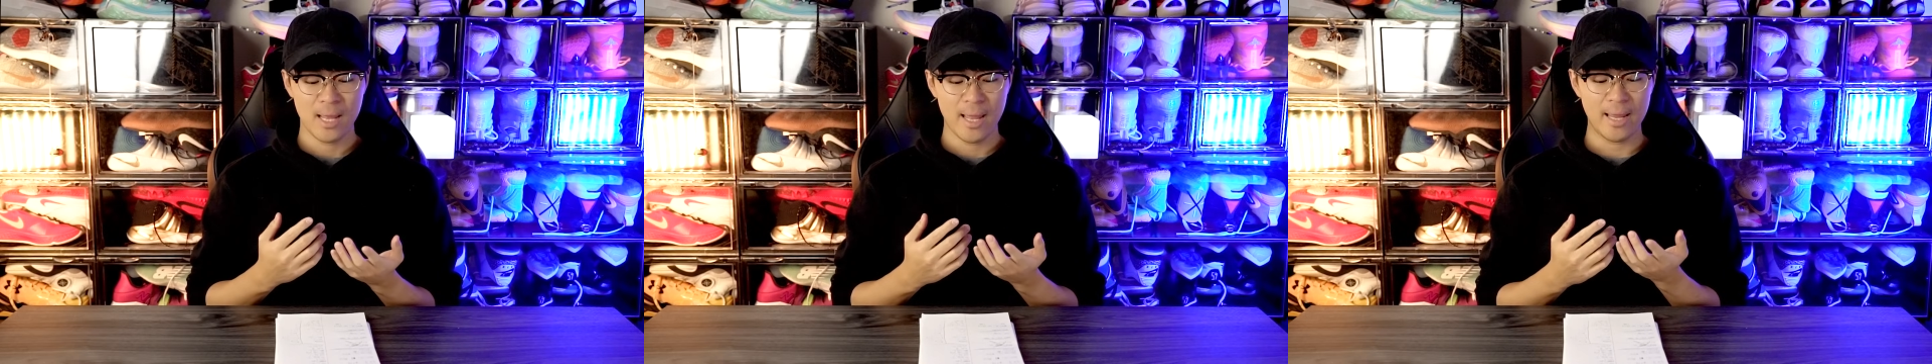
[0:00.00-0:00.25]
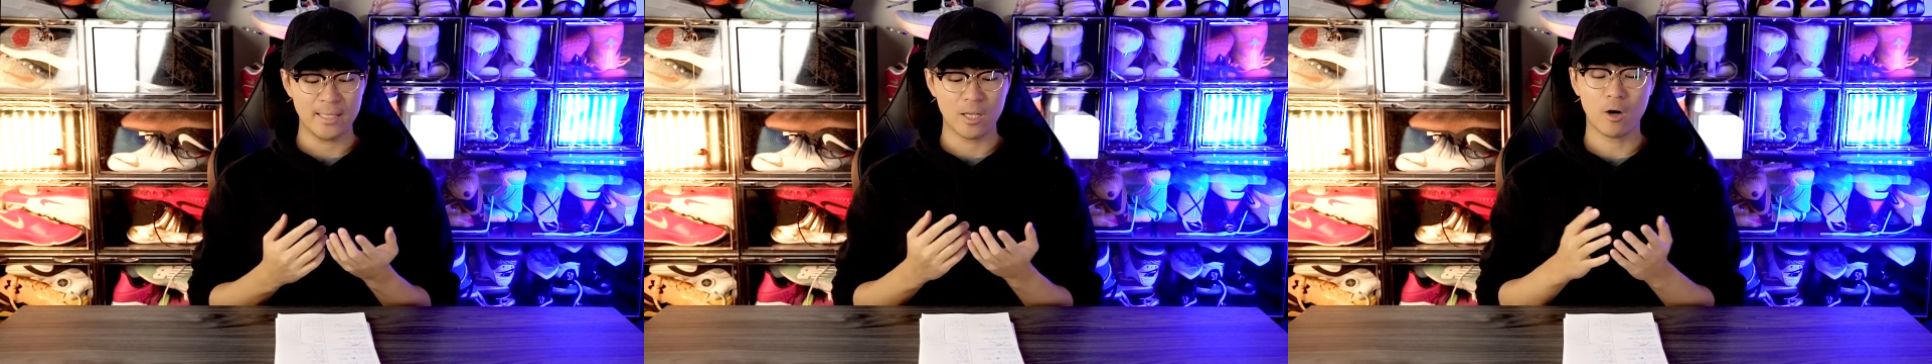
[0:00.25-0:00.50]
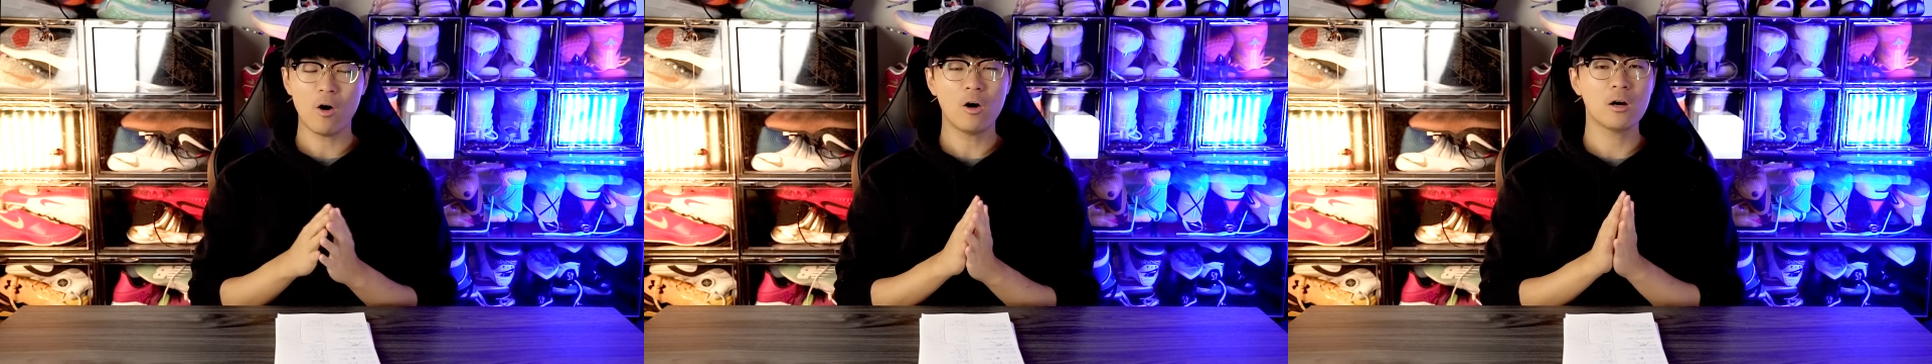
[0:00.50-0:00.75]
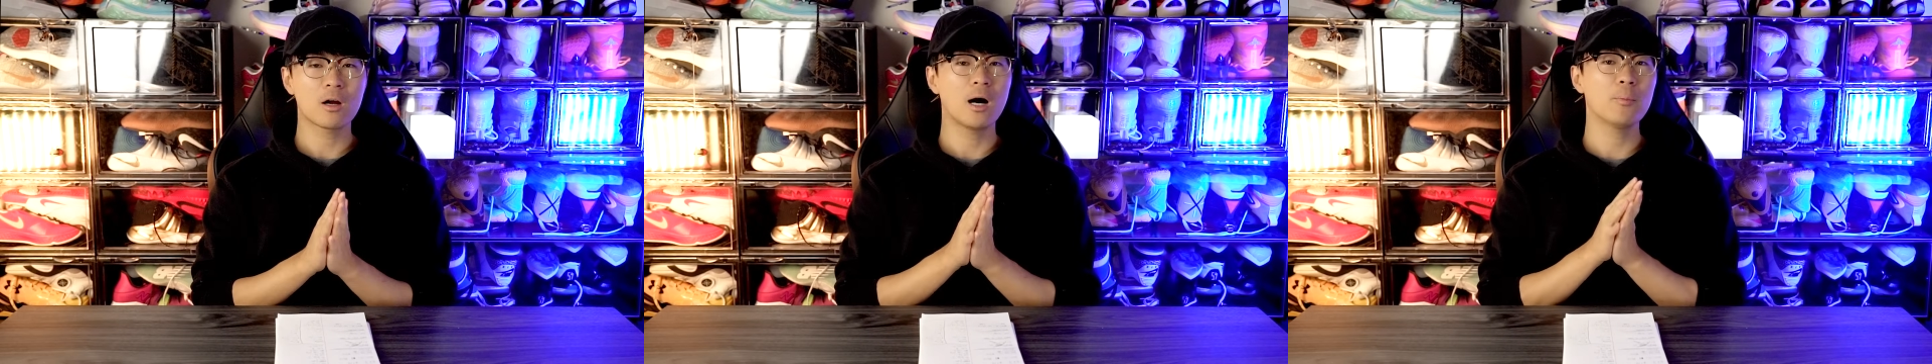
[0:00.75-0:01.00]
and there
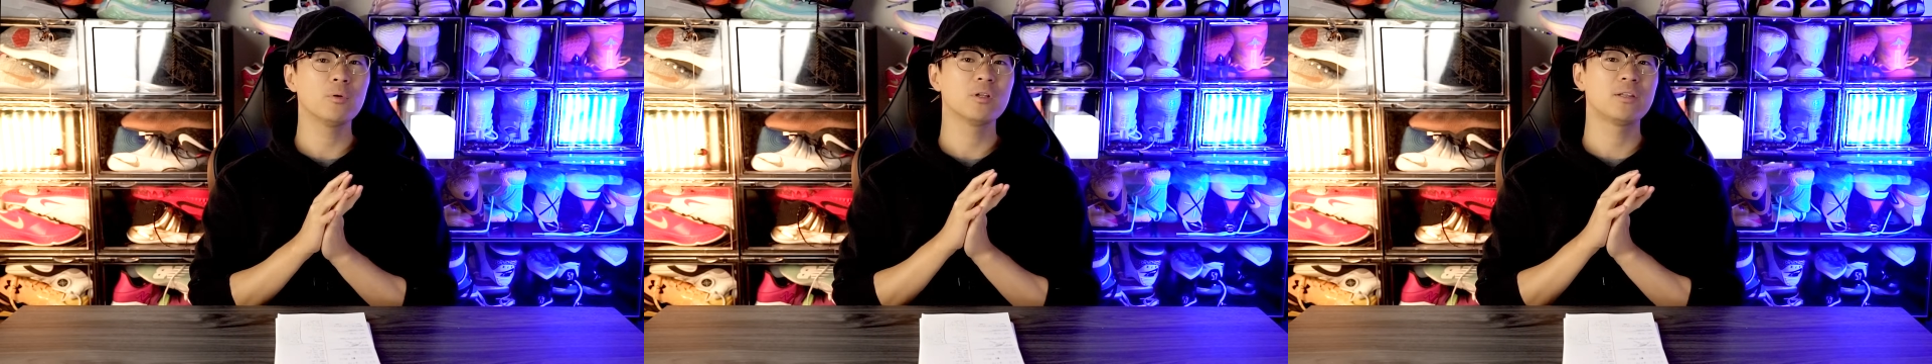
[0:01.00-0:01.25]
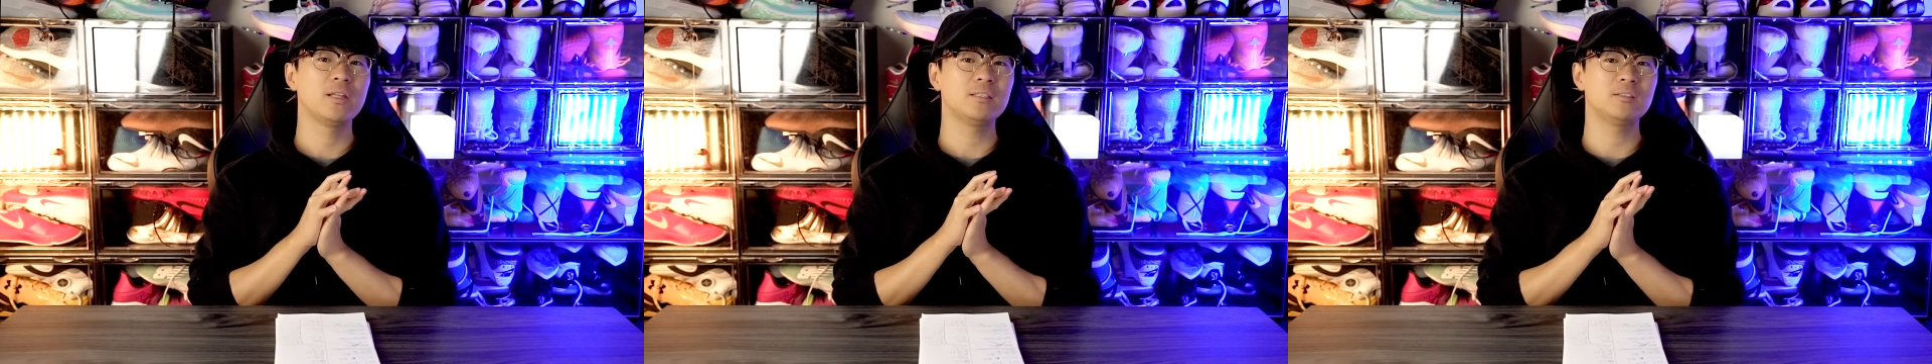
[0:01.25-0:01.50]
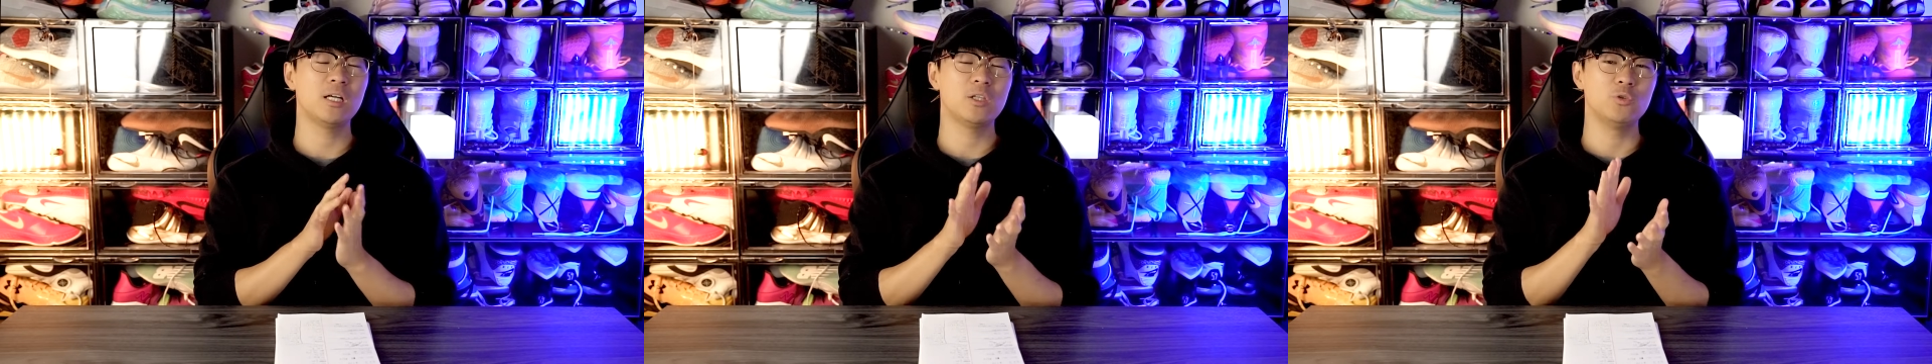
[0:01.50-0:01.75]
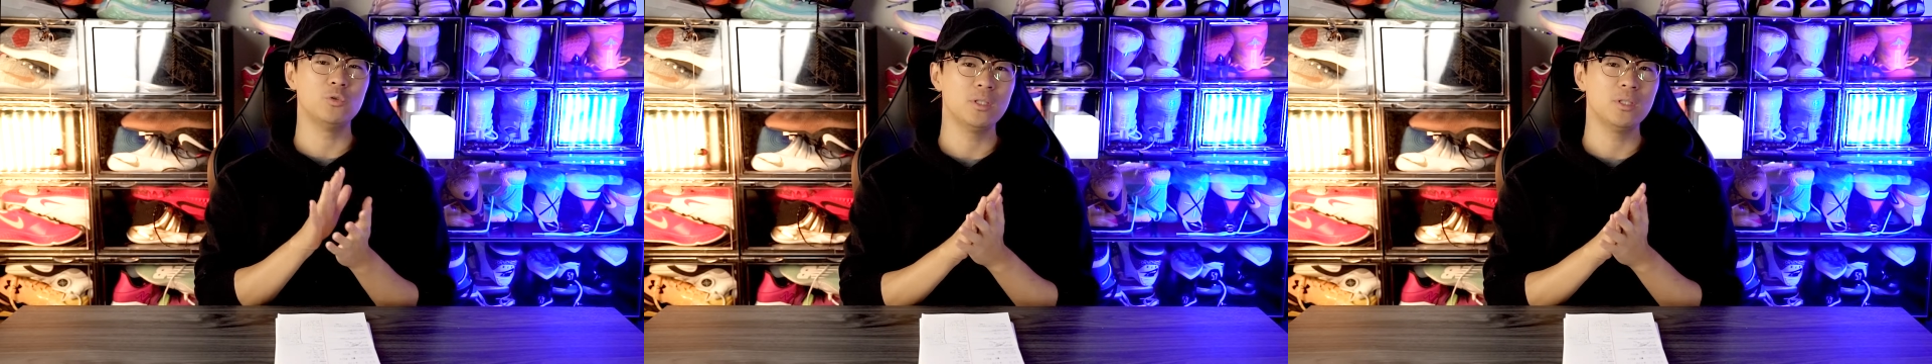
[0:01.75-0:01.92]
are a couple of things that you